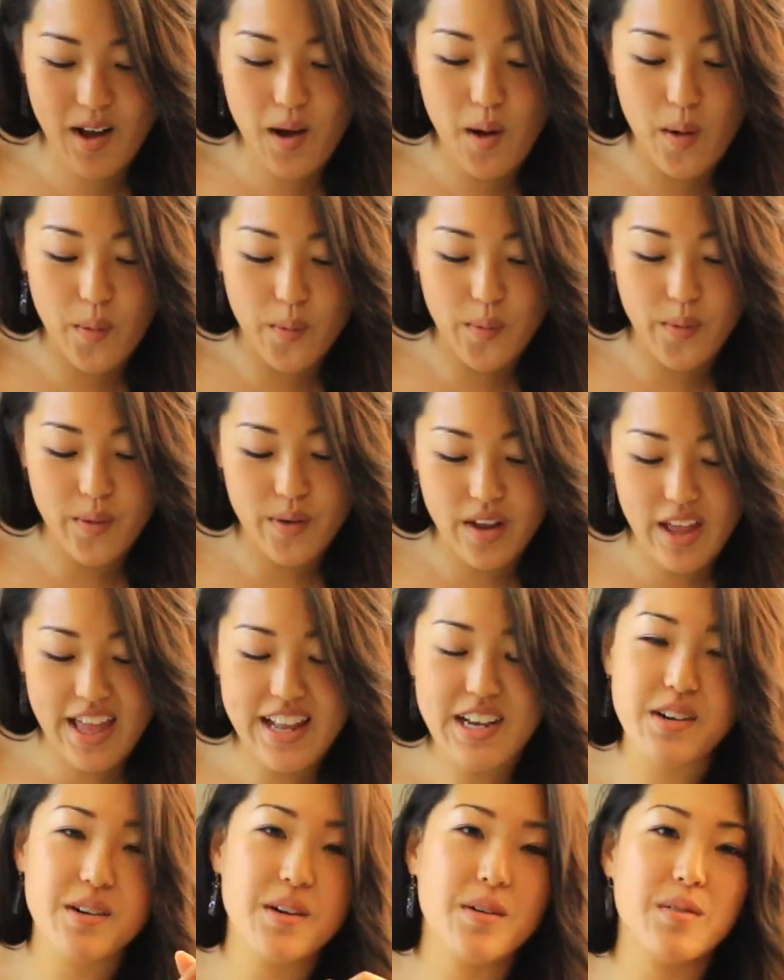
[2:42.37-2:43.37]
Oh,
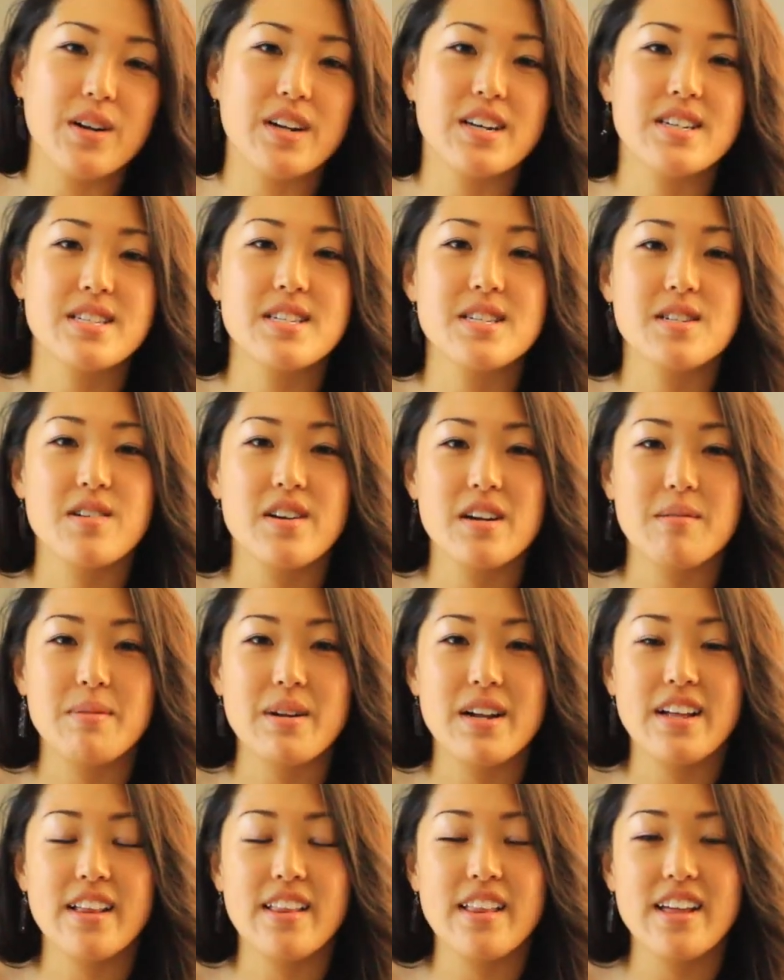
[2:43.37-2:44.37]
and you know what else is great
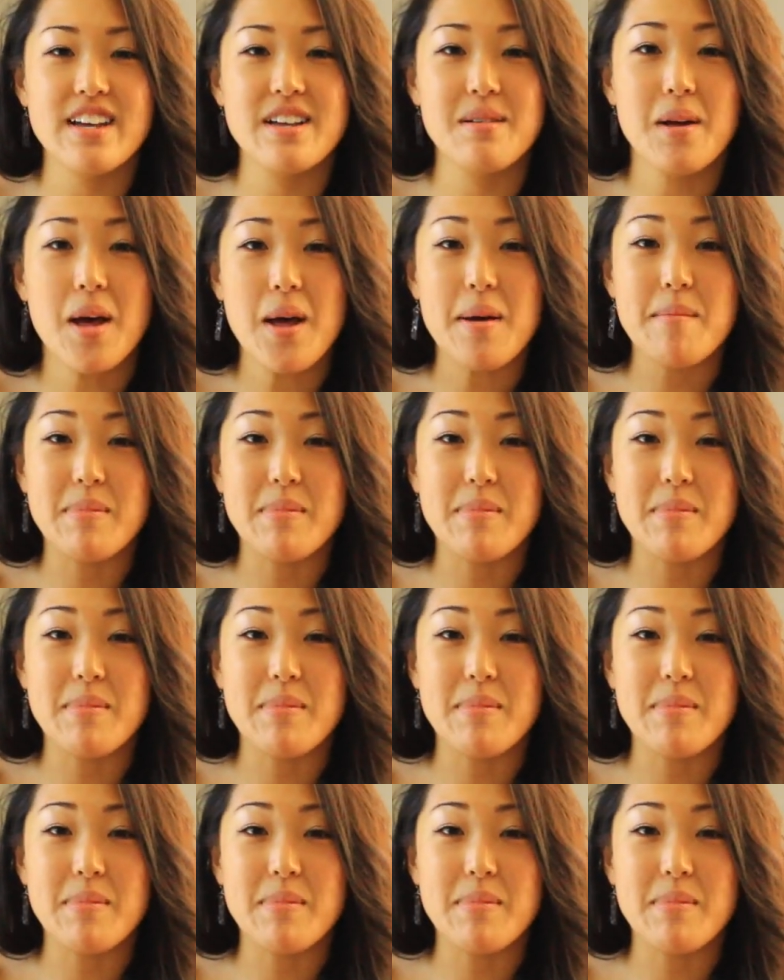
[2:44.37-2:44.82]
about LA?